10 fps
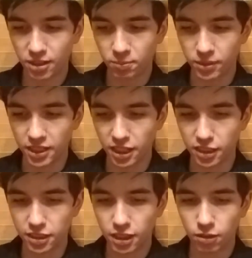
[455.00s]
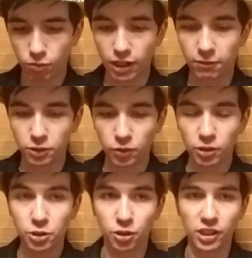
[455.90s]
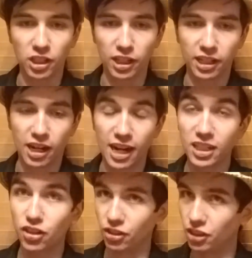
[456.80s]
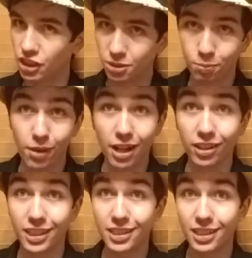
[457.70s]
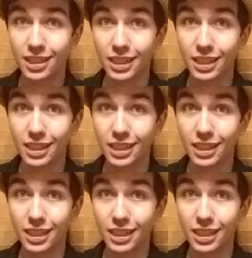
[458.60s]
Because when I was first drinking it, I could smell it,